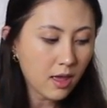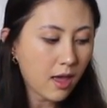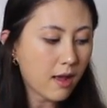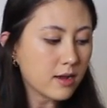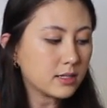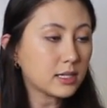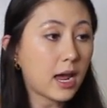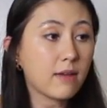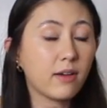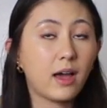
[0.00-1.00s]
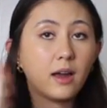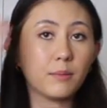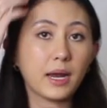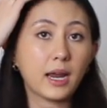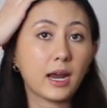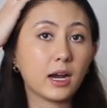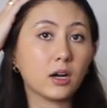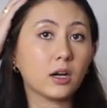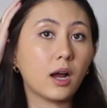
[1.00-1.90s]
and I've had my hair